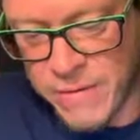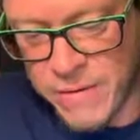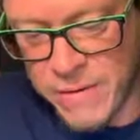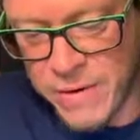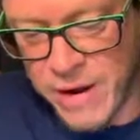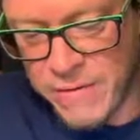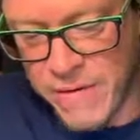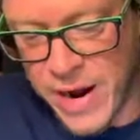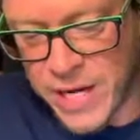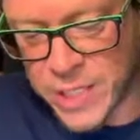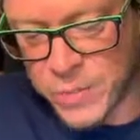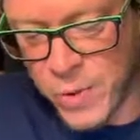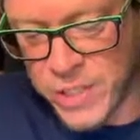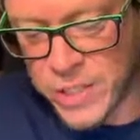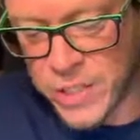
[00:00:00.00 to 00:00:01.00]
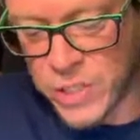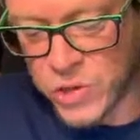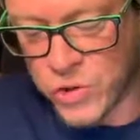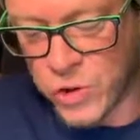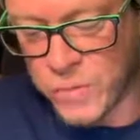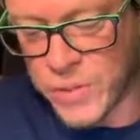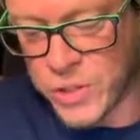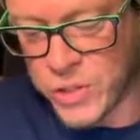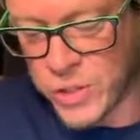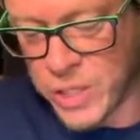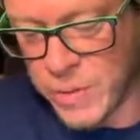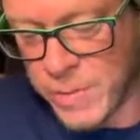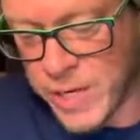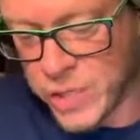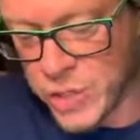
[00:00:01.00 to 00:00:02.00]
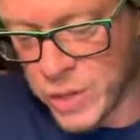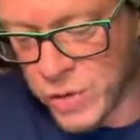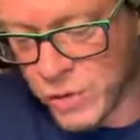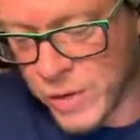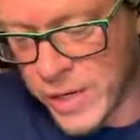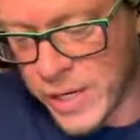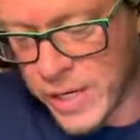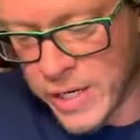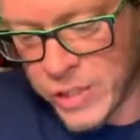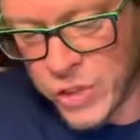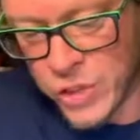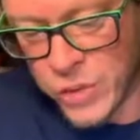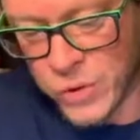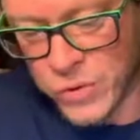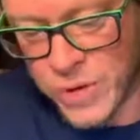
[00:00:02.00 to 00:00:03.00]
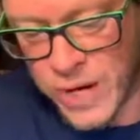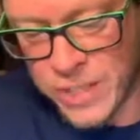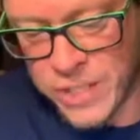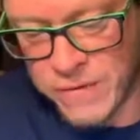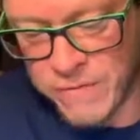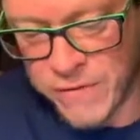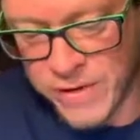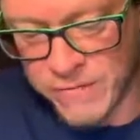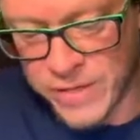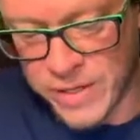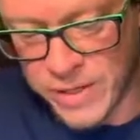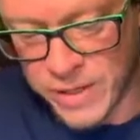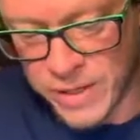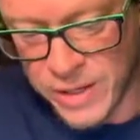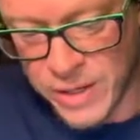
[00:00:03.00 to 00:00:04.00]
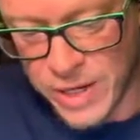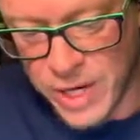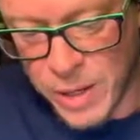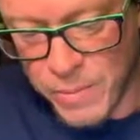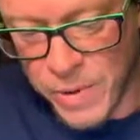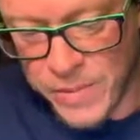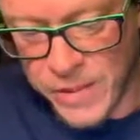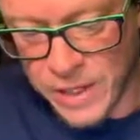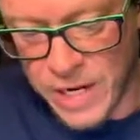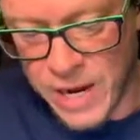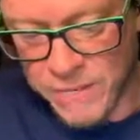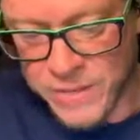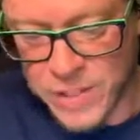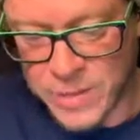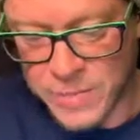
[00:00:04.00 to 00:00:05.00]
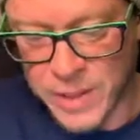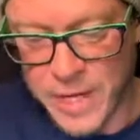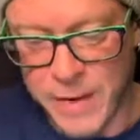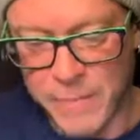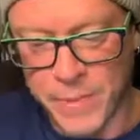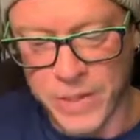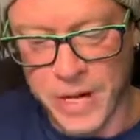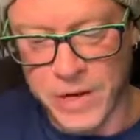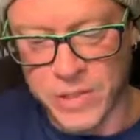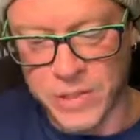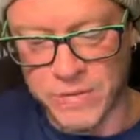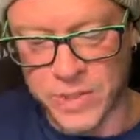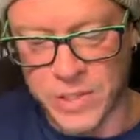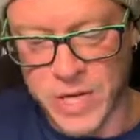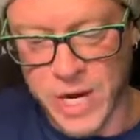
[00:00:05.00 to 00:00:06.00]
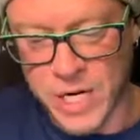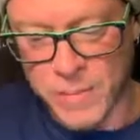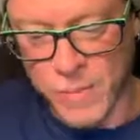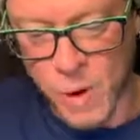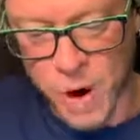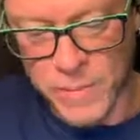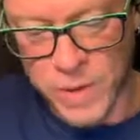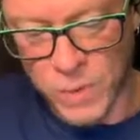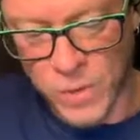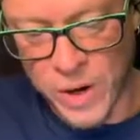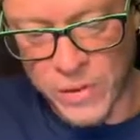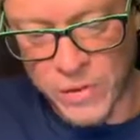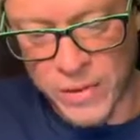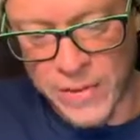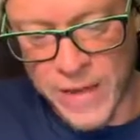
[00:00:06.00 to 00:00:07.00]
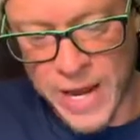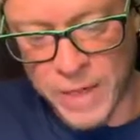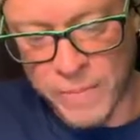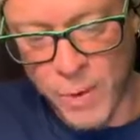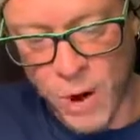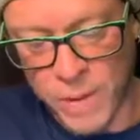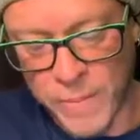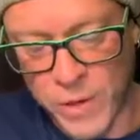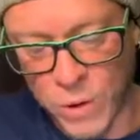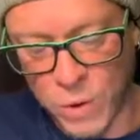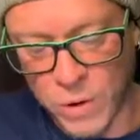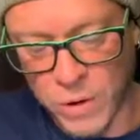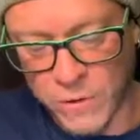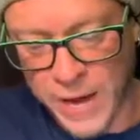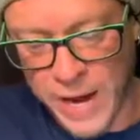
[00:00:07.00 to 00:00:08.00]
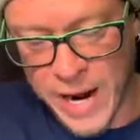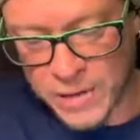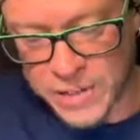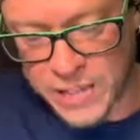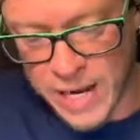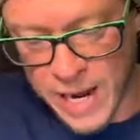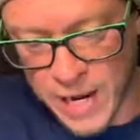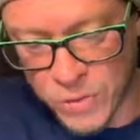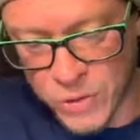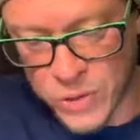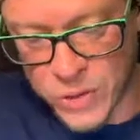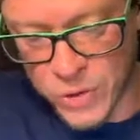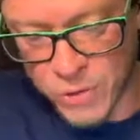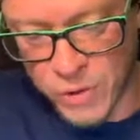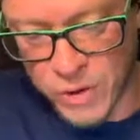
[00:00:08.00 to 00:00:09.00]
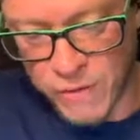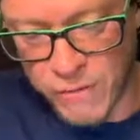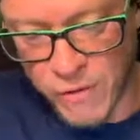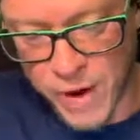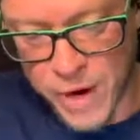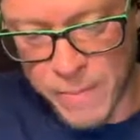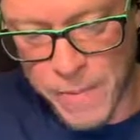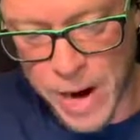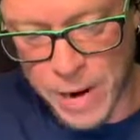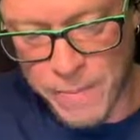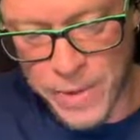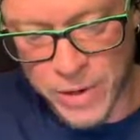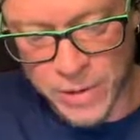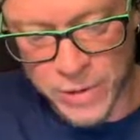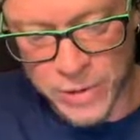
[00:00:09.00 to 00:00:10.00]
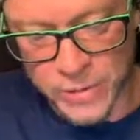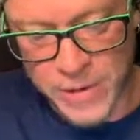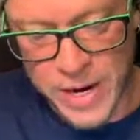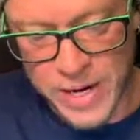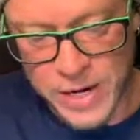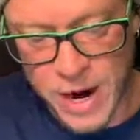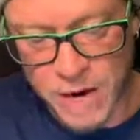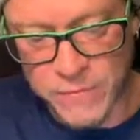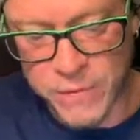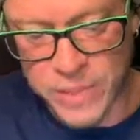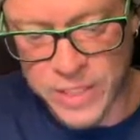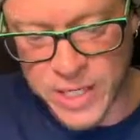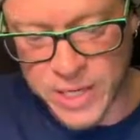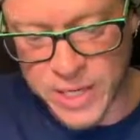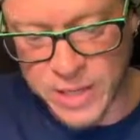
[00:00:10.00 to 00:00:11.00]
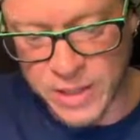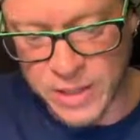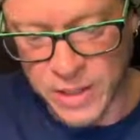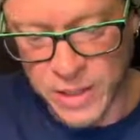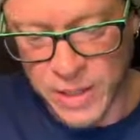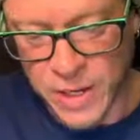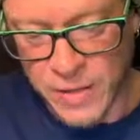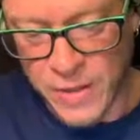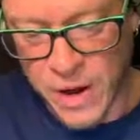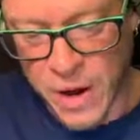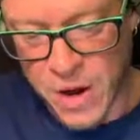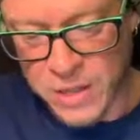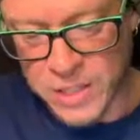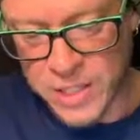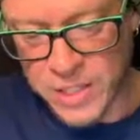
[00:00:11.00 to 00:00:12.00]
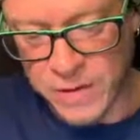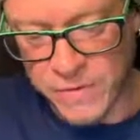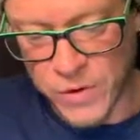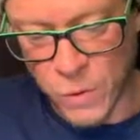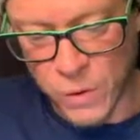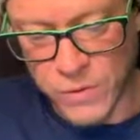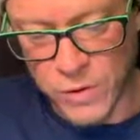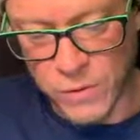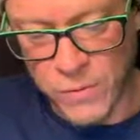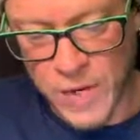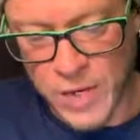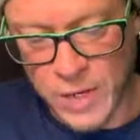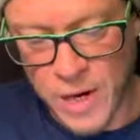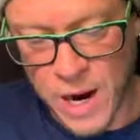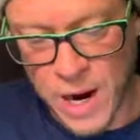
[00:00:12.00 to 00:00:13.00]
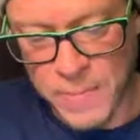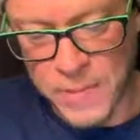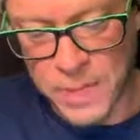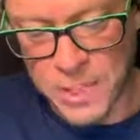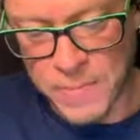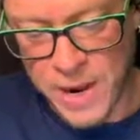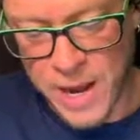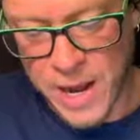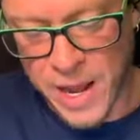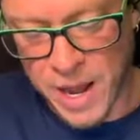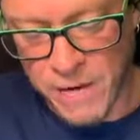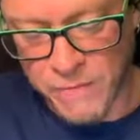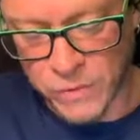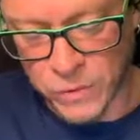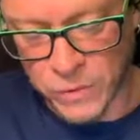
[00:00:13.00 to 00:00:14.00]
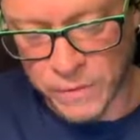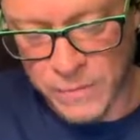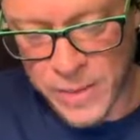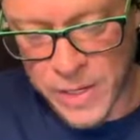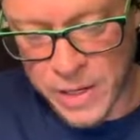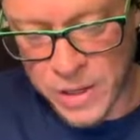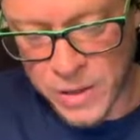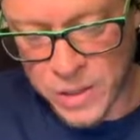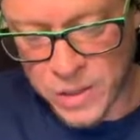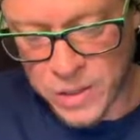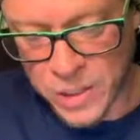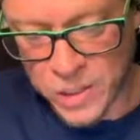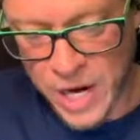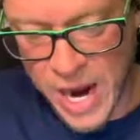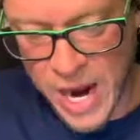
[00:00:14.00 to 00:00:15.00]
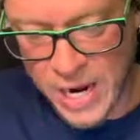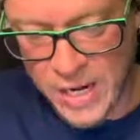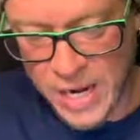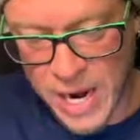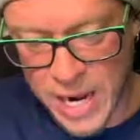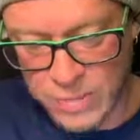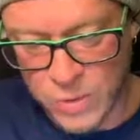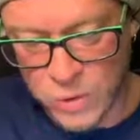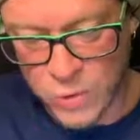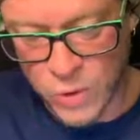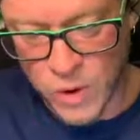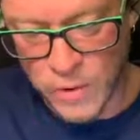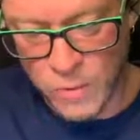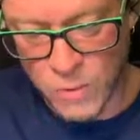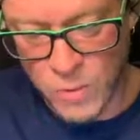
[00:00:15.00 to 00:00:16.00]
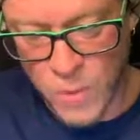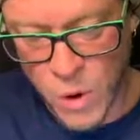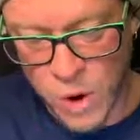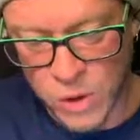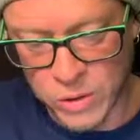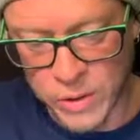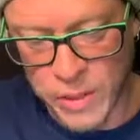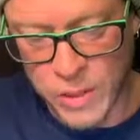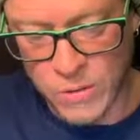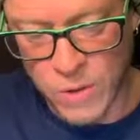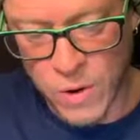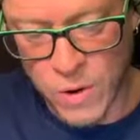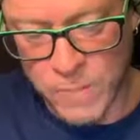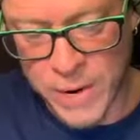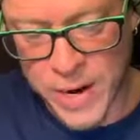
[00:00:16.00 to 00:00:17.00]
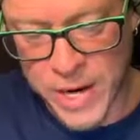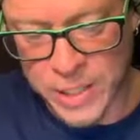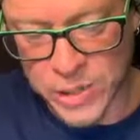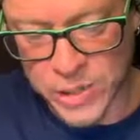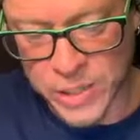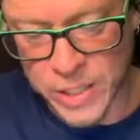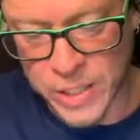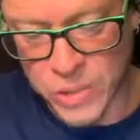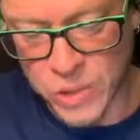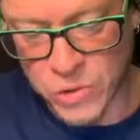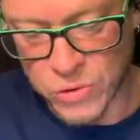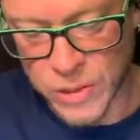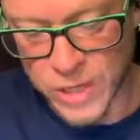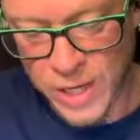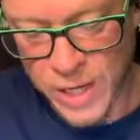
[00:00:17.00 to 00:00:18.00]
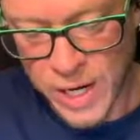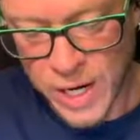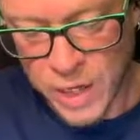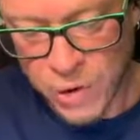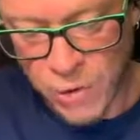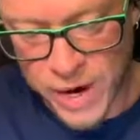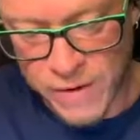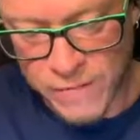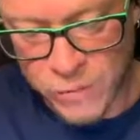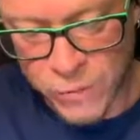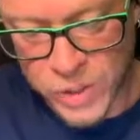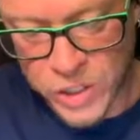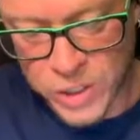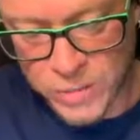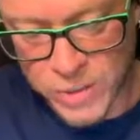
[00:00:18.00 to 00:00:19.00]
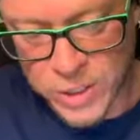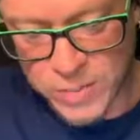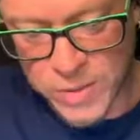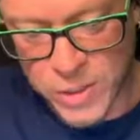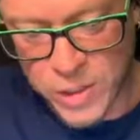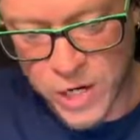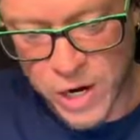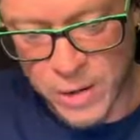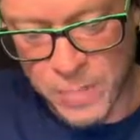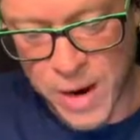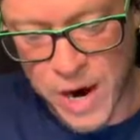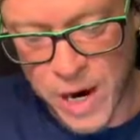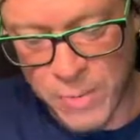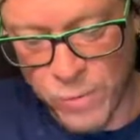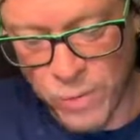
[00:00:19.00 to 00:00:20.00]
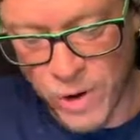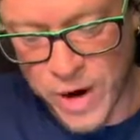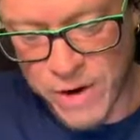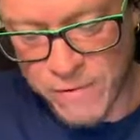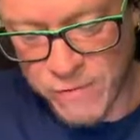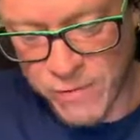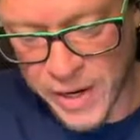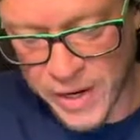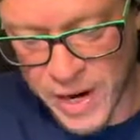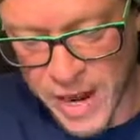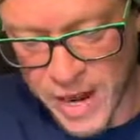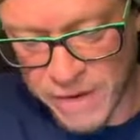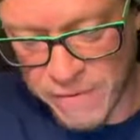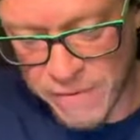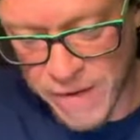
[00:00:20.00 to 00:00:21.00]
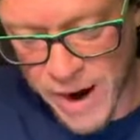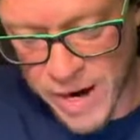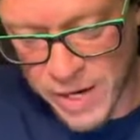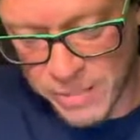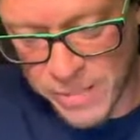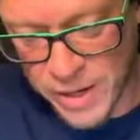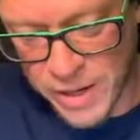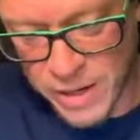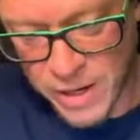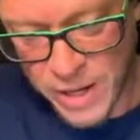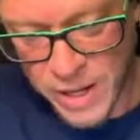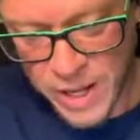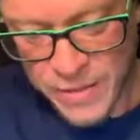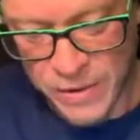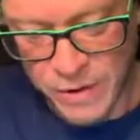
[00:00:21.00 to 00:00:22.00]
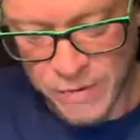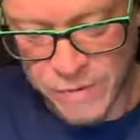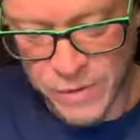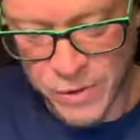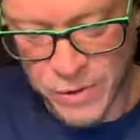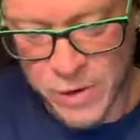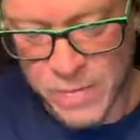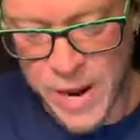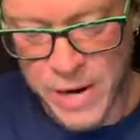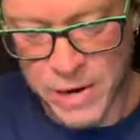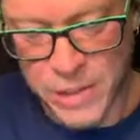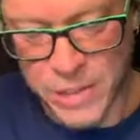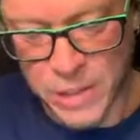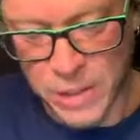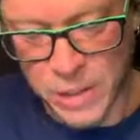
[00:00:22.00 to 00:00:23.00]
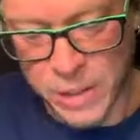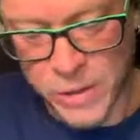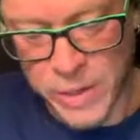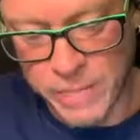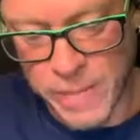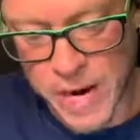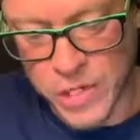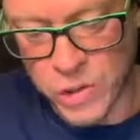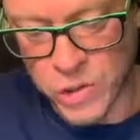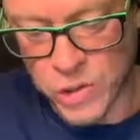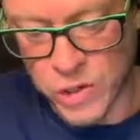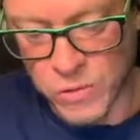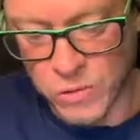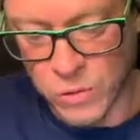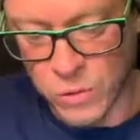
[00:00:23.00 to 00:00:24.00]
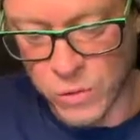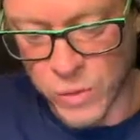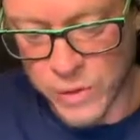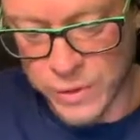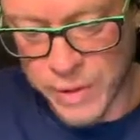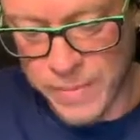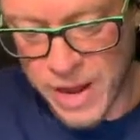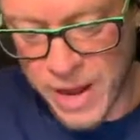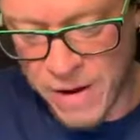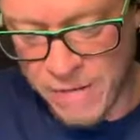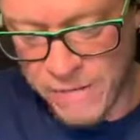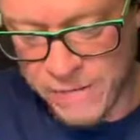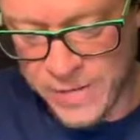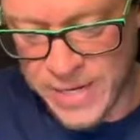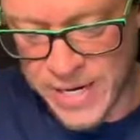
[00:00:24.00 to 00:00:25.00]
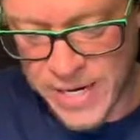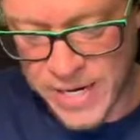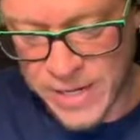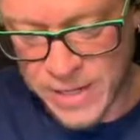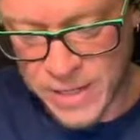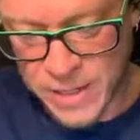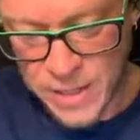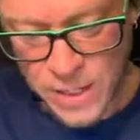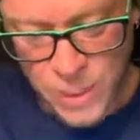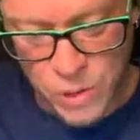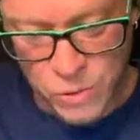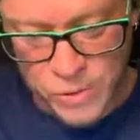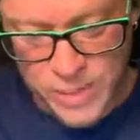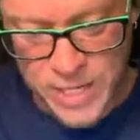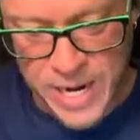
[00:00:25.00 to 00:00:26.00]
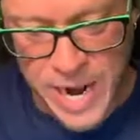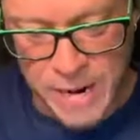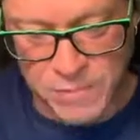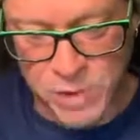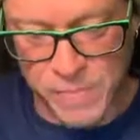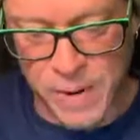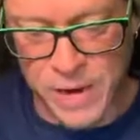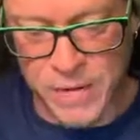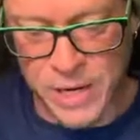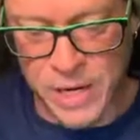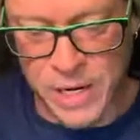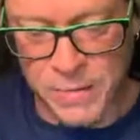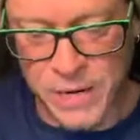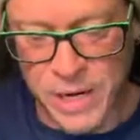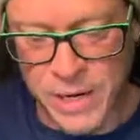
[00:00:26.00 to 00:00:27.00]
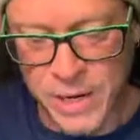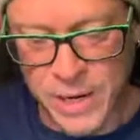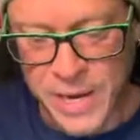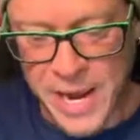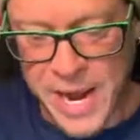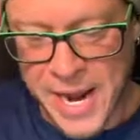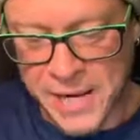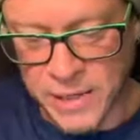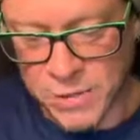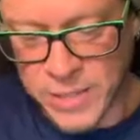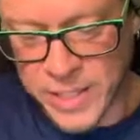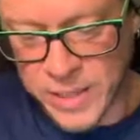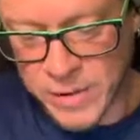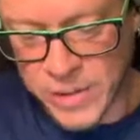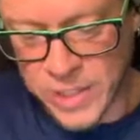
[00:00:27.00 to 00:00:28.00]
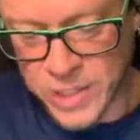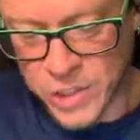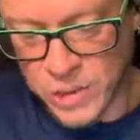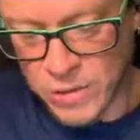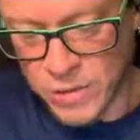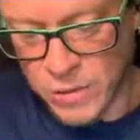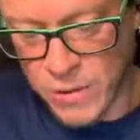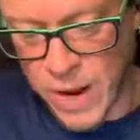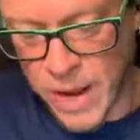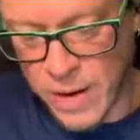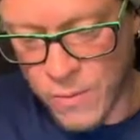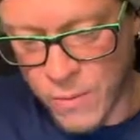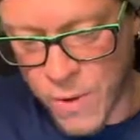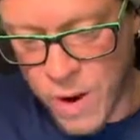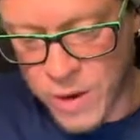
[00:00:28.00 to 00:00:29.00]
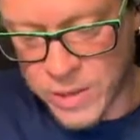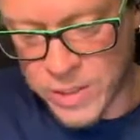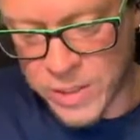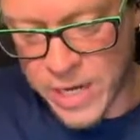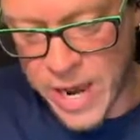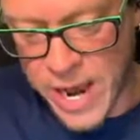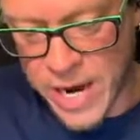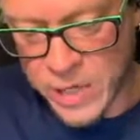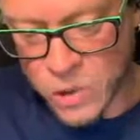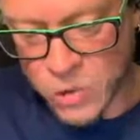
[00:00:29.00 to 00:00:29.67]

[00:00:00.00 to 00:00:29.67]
advised President Truman to commit to Korea in June 1950? But the leftist manipulators of the State Department, whether in that department or on the outside, were soon confronted by a miracle they had not foreseen. The halting of the North Korean communists by a handful of men under such handicaps was one of the remarkable and heroic pages in history, credit for which must be shared by our brave frontline fighting men, their field commanders, including Major General William F. Dean, who was captured by the enemy, and Lieutenant General Walton H.